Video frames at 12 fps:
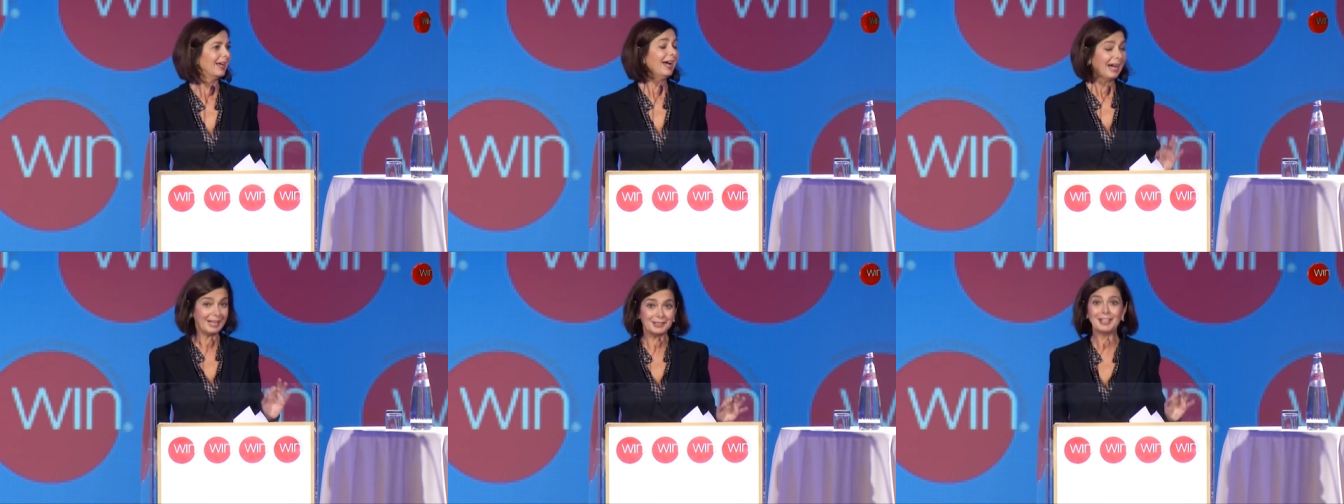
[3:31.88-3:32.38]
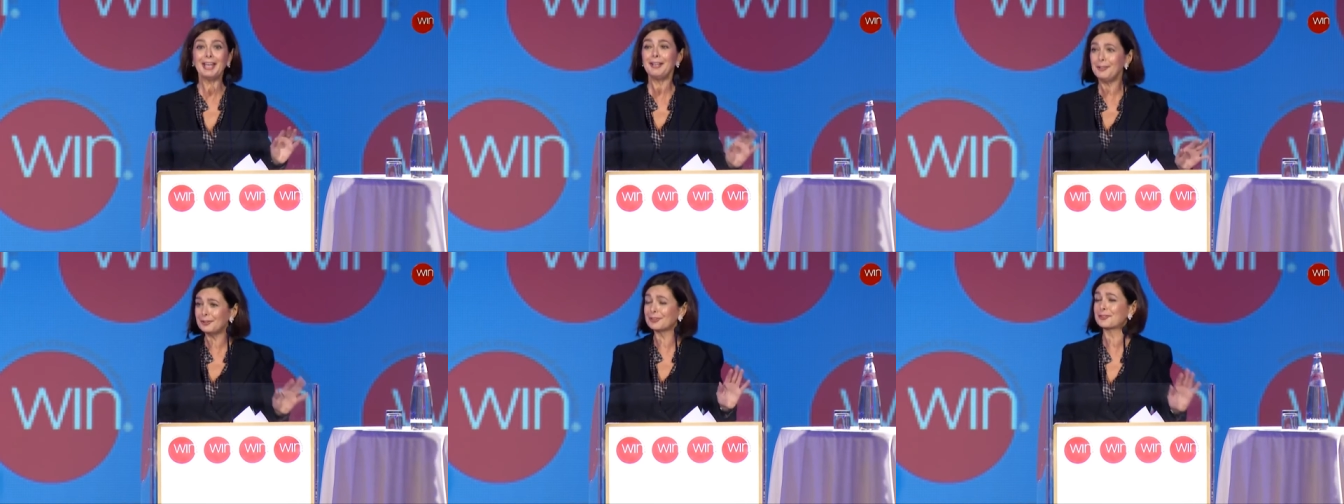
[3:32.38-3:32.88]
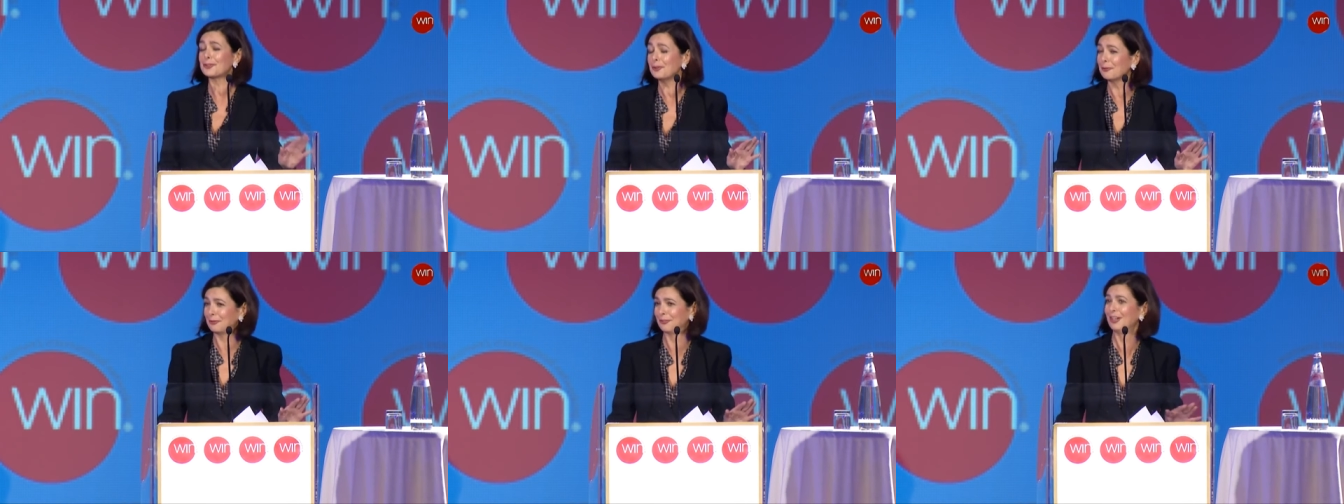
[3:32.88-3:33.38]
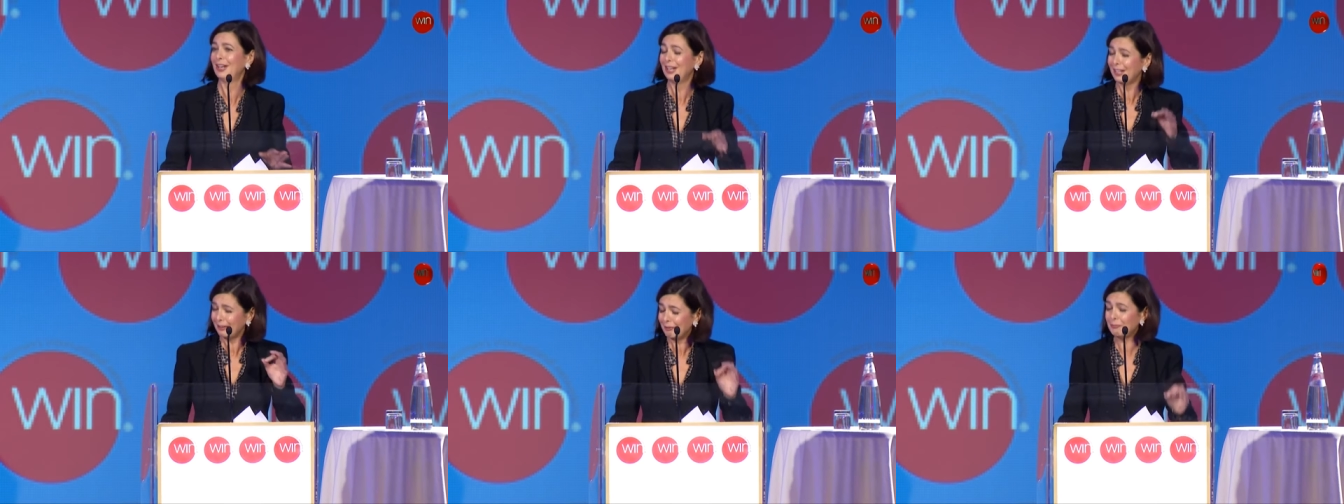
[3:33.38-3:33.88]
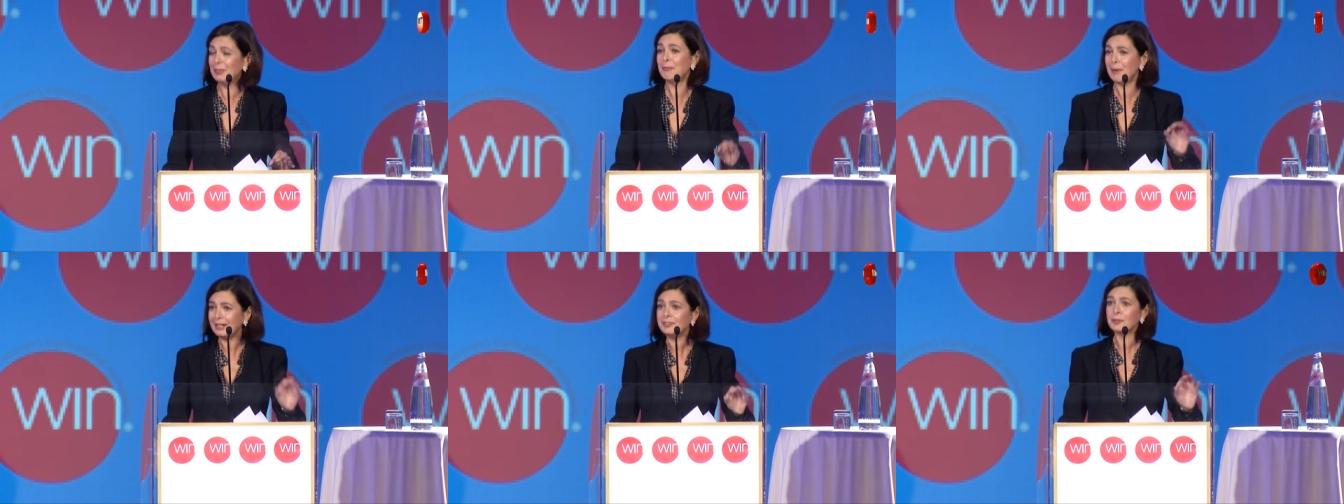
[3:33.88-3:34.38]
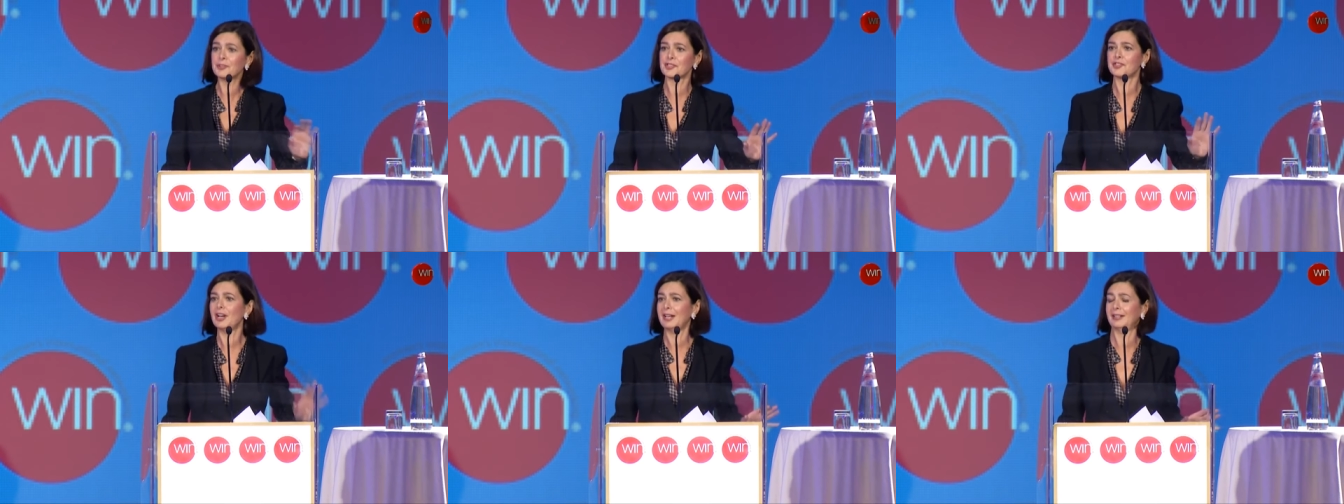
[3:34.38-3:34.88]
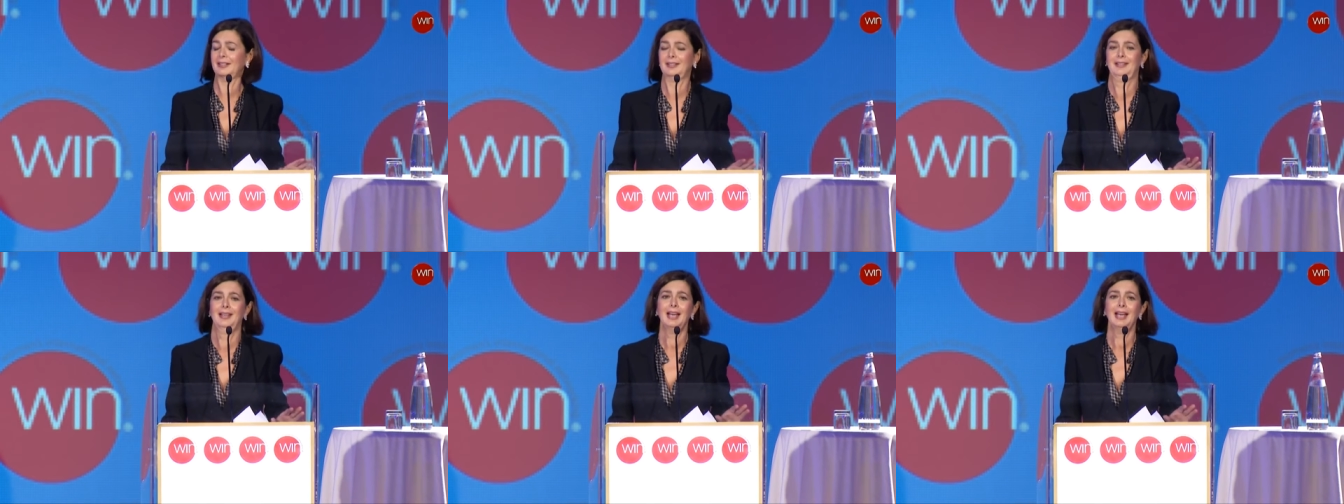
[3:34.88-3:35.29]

I tell you the truth. We went on strike.